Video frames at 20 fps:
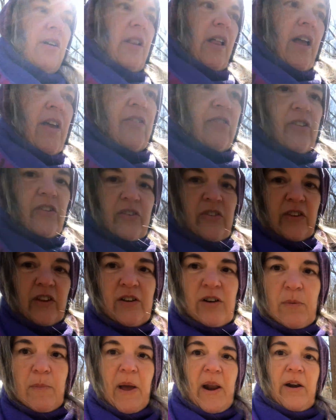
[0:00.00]
classes,
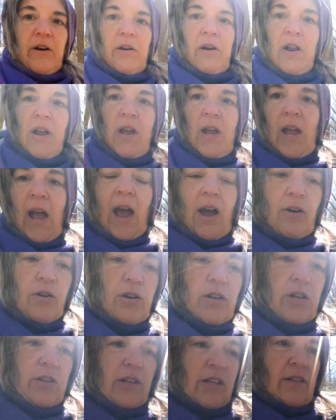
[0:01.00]
no matter how
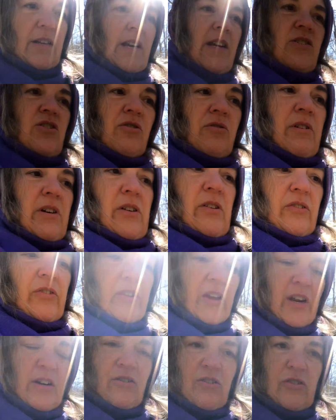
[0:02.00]
good the teacher is,
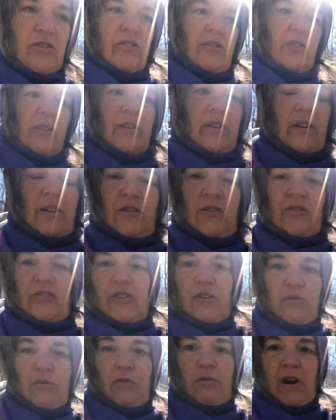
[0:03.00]
they just
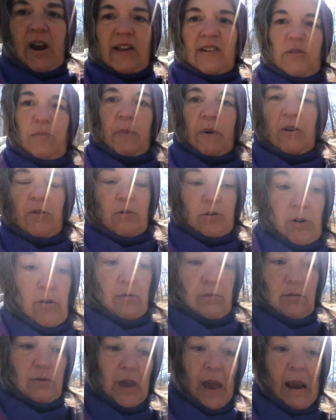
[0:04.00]
don't grasp it or
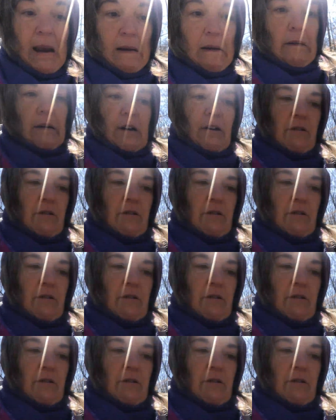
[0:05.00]
don't care to